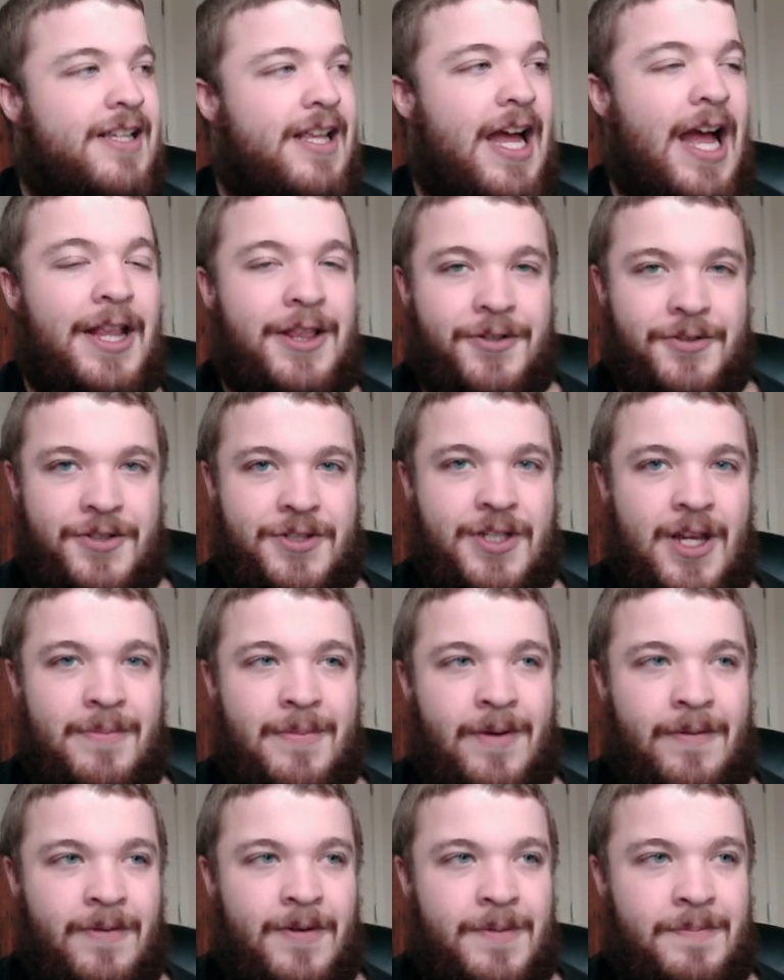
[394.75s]
And there's
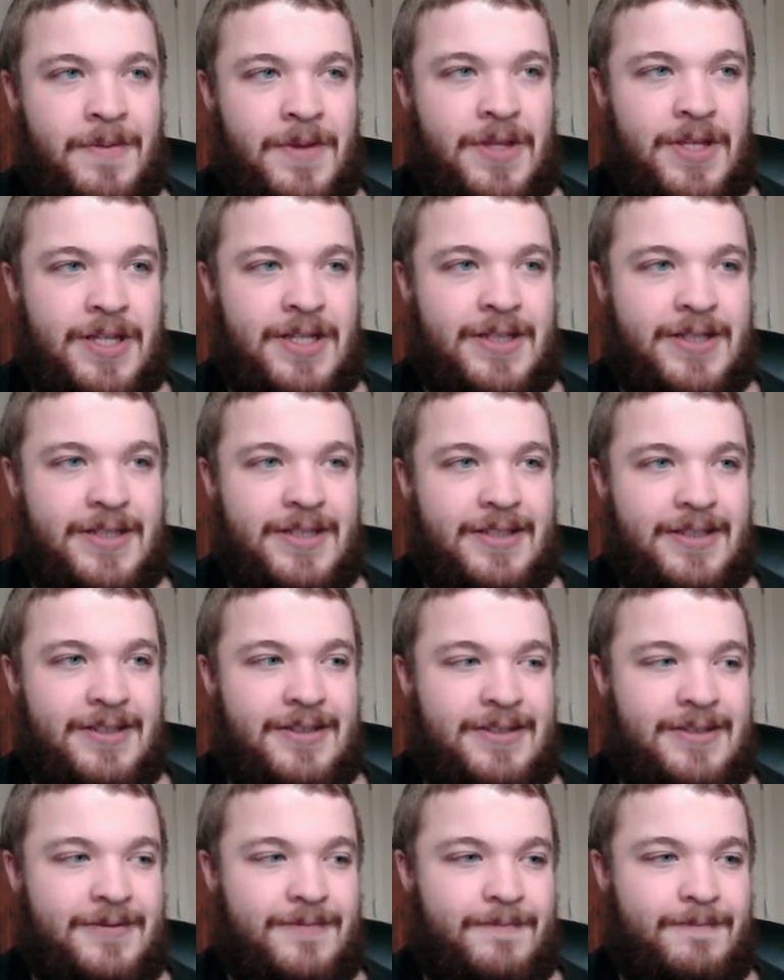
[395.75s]
some of them that
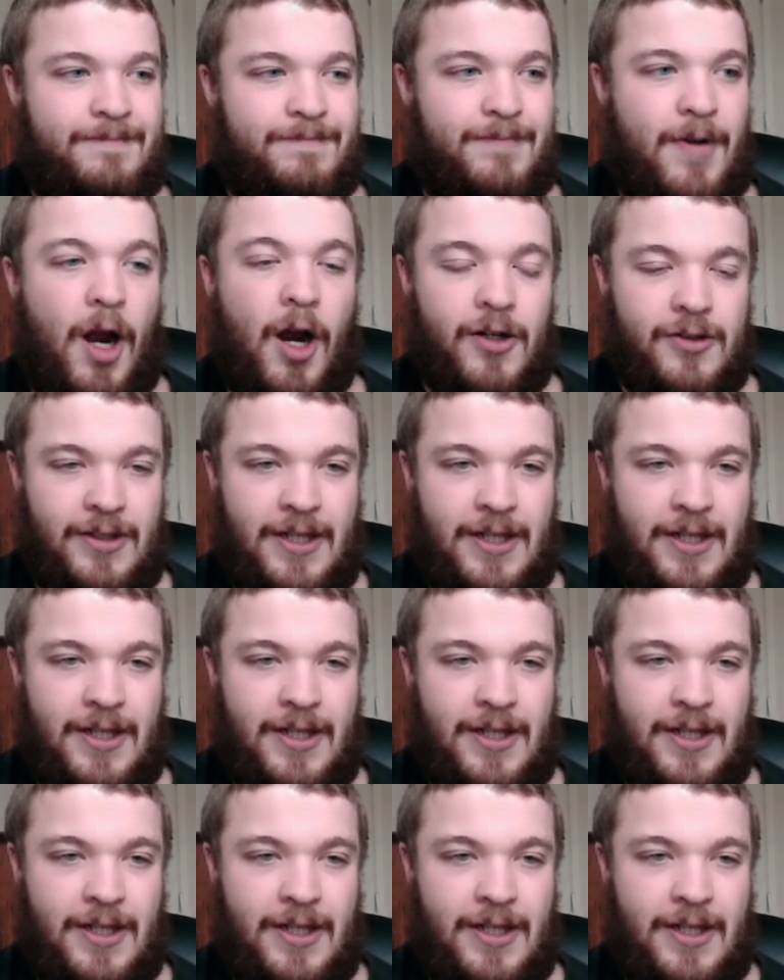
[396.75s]
are